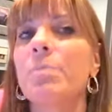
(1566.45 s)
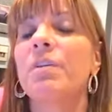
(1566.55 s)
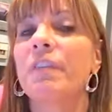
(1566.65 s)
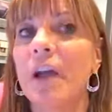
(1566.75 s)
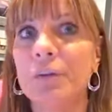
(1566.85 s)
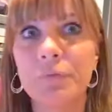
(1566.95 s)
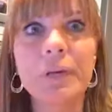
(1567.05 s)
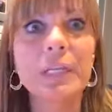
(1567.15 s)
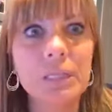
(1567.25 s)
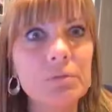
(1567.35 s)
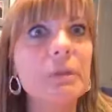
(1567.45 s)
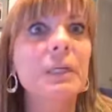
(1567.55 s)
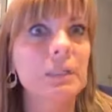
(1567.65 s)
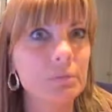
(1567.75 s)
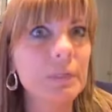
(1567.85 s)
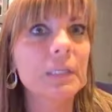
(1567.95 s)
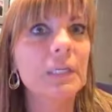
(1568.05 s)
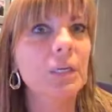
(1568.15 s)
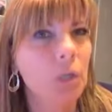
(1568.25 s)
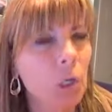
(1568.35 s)
provide really, really,
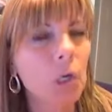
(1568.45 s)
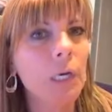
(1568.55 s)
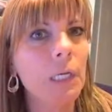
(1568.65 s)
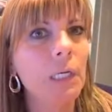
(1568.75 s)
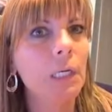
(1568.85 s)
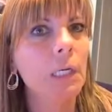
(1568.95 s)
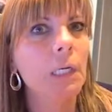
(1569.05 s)
really good,